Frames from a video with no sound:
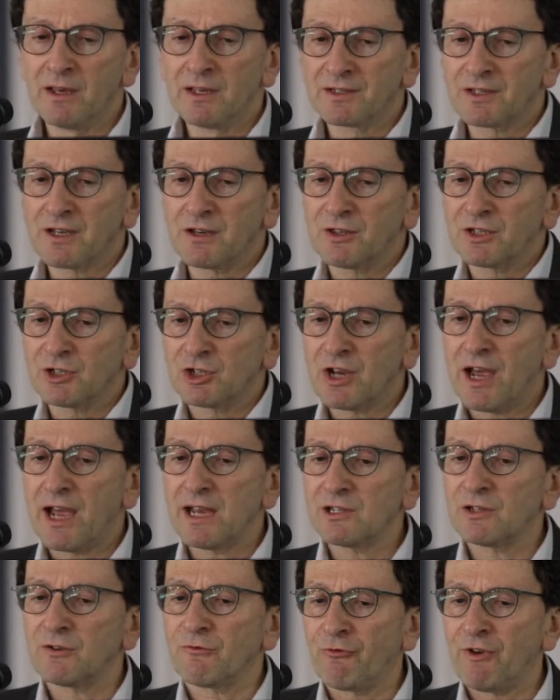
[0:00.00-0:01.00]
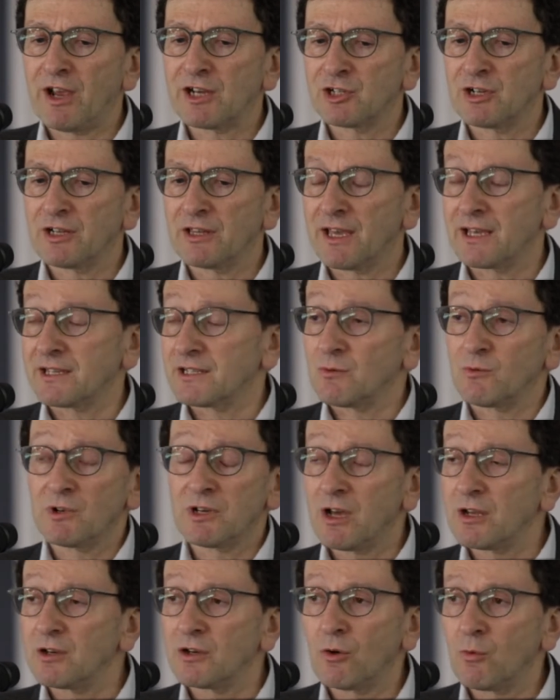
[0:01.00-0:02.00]
So the change in Fragile X, and we
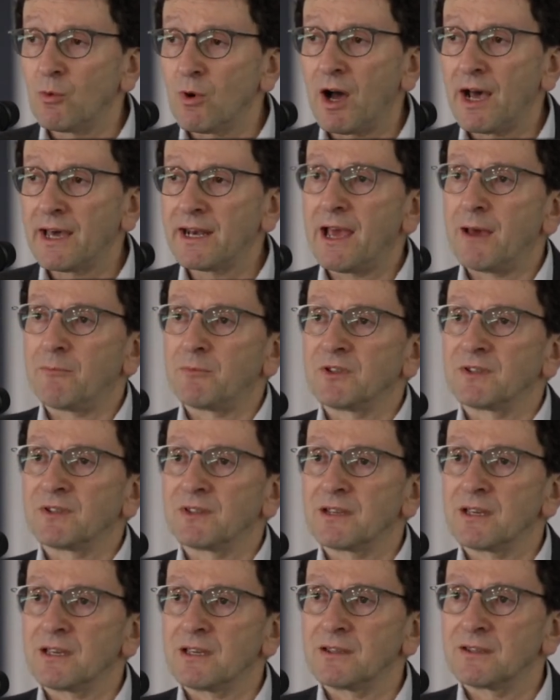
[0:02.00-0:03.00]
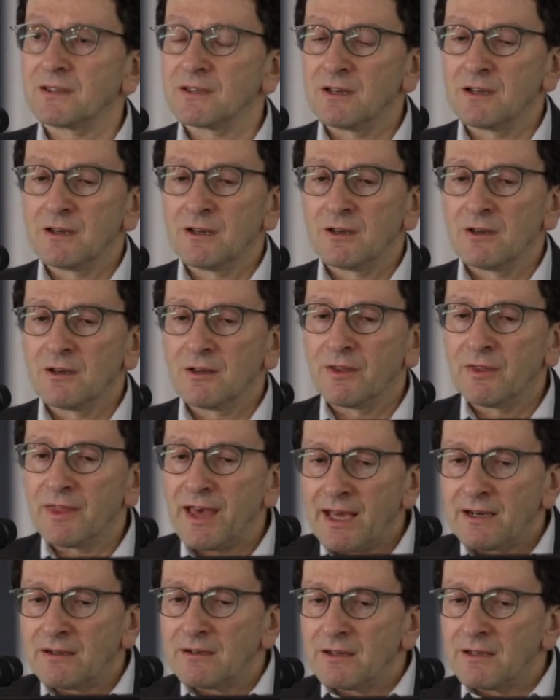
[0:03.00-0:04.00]
don't know why it happens, is
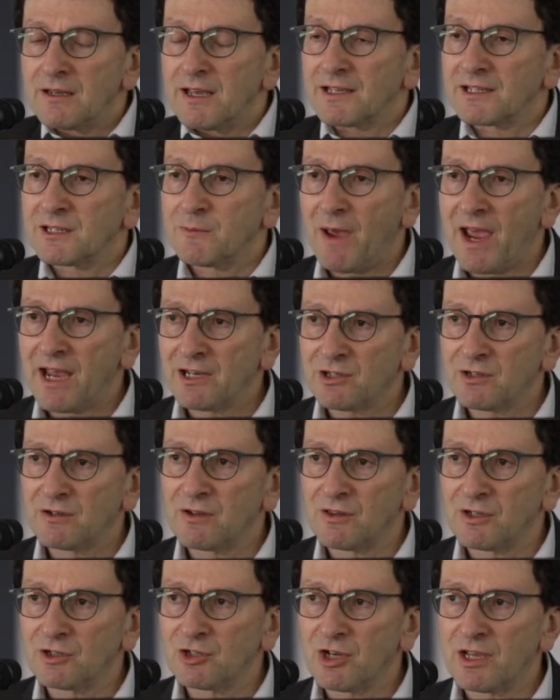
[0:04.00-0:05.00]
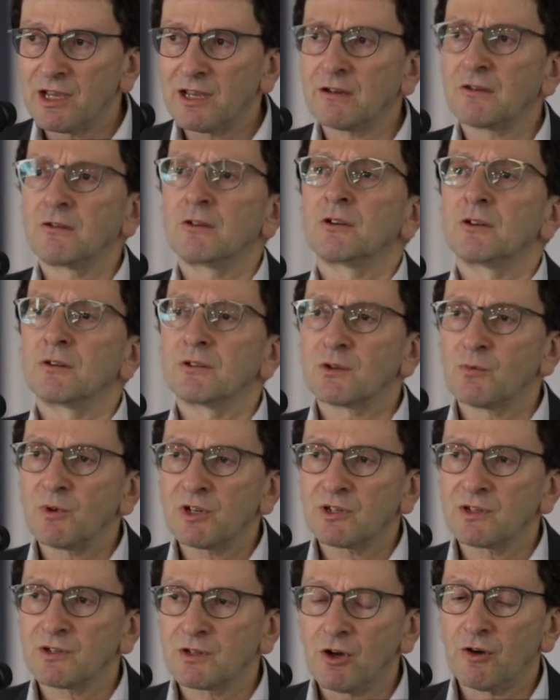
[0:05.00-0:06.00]
that expansion in the gene
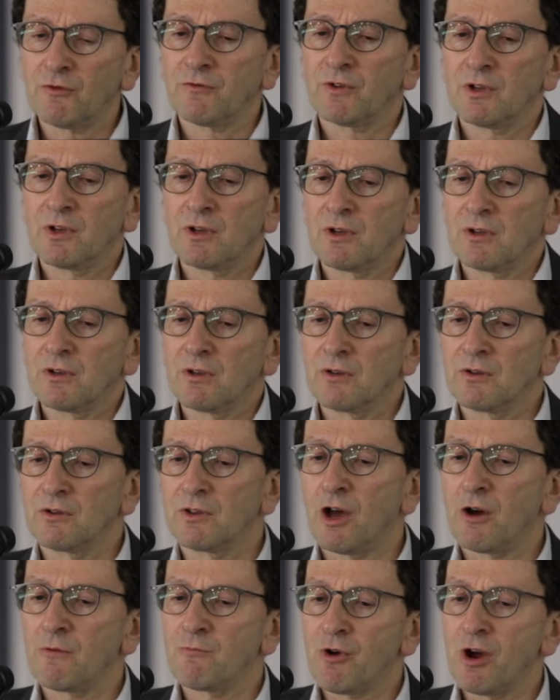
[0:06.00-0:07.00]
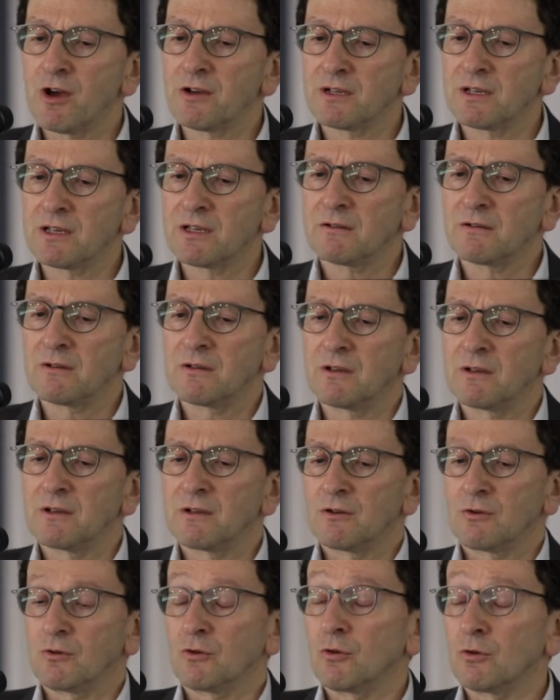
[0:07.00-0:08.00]
switches off, no protein,
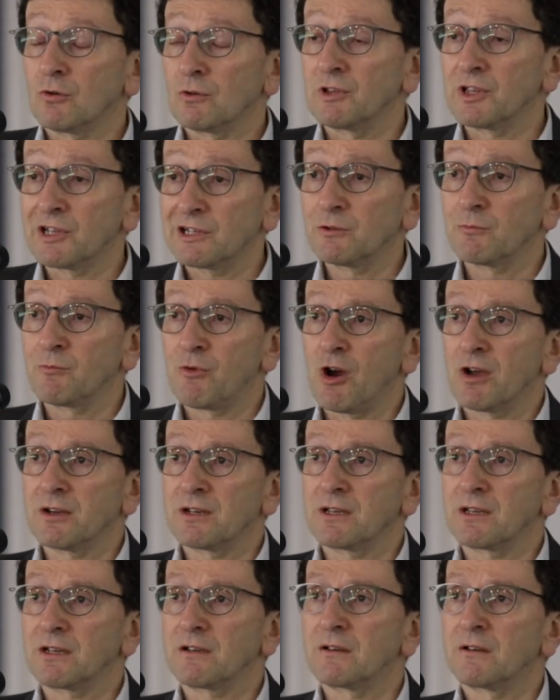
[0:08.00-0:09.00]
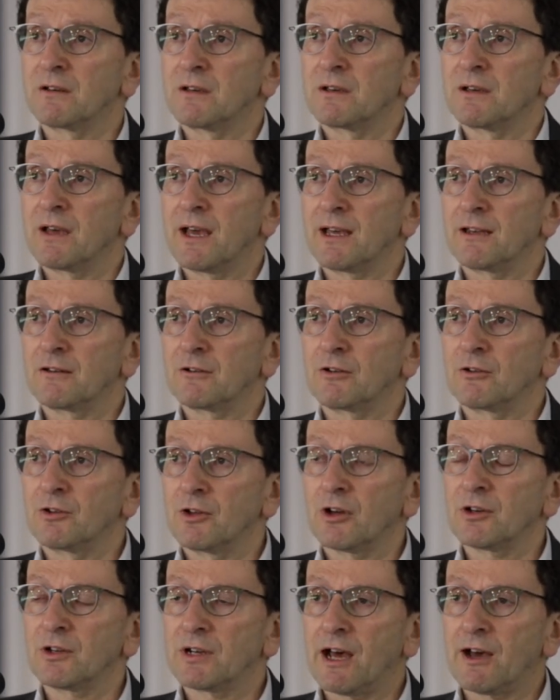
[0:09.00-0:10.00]
or little protein, and
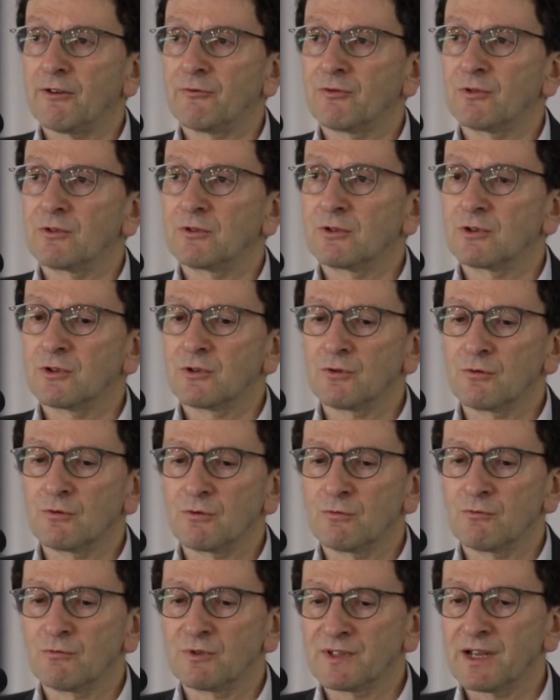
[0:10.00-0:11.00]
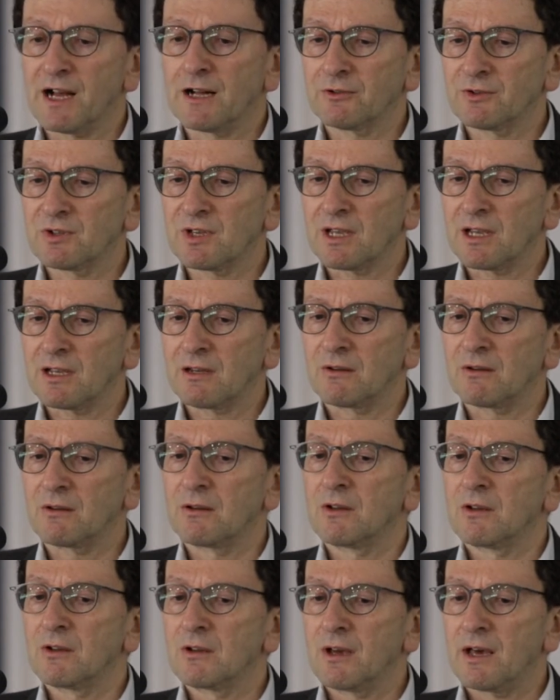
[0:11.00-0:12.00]
not enough to result in
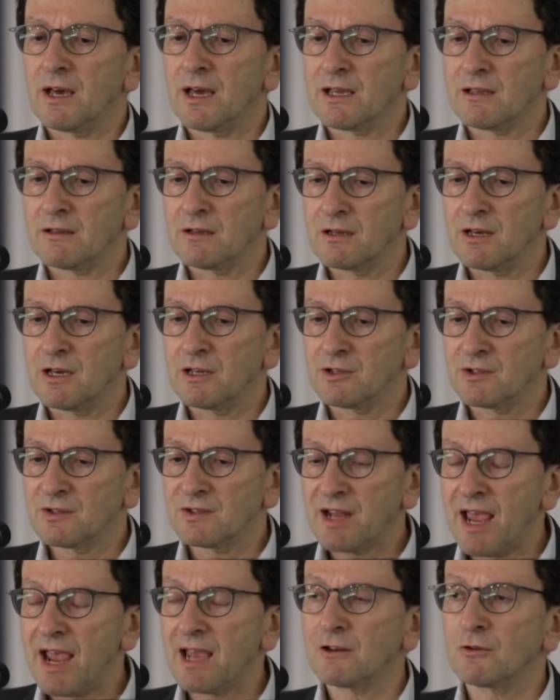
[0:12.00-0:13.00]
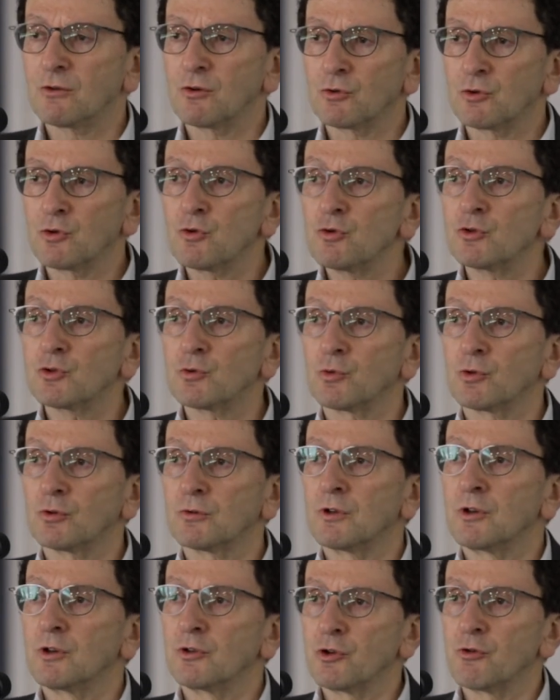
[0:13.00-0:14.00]
a standard or
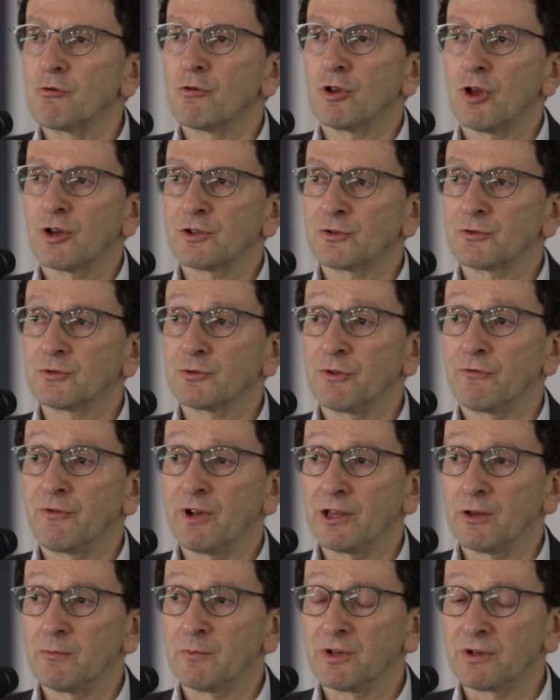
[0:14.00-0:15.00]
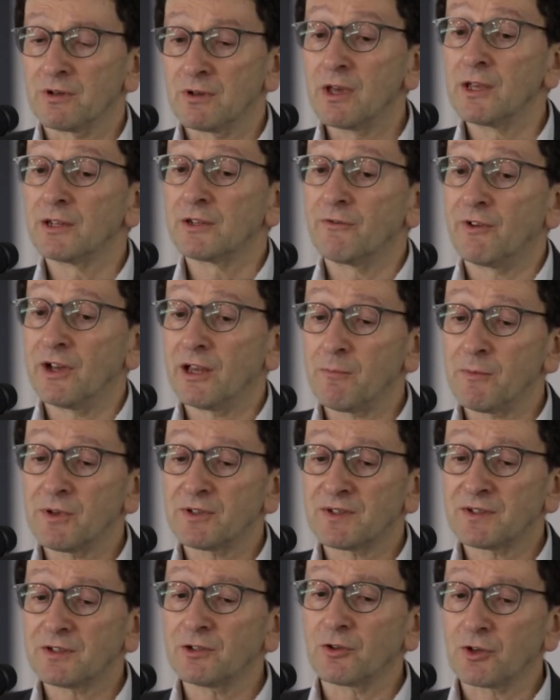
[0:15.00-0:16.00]
usual neurological development.
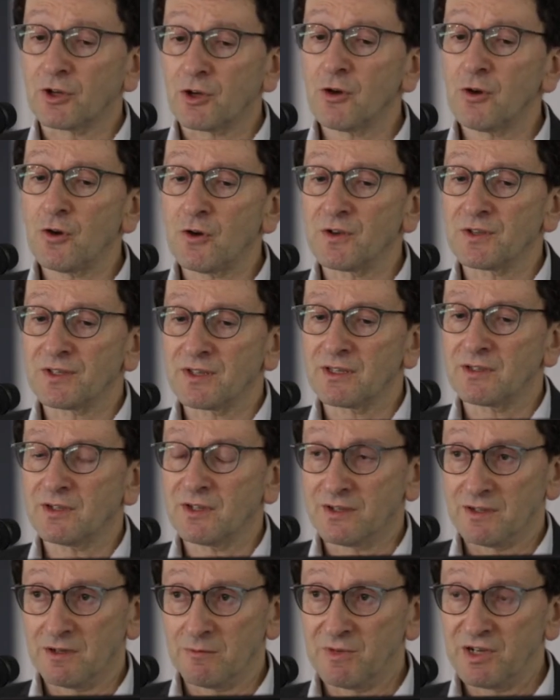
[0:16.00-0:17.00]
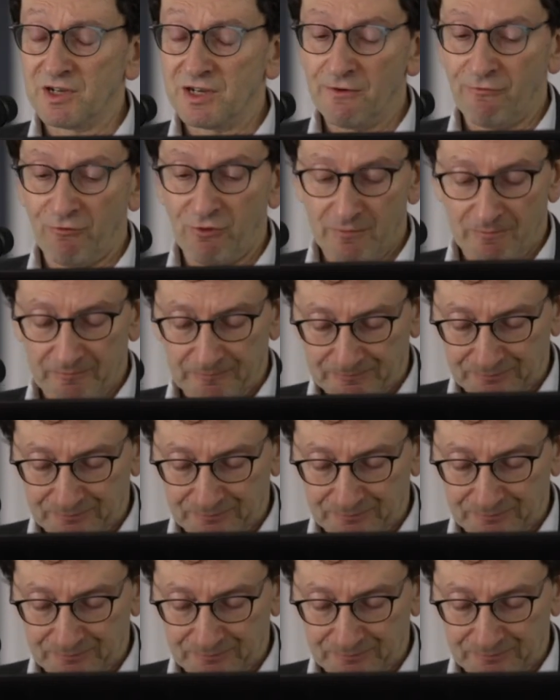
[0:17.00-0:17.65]
Development still occurs, it's just a bit different.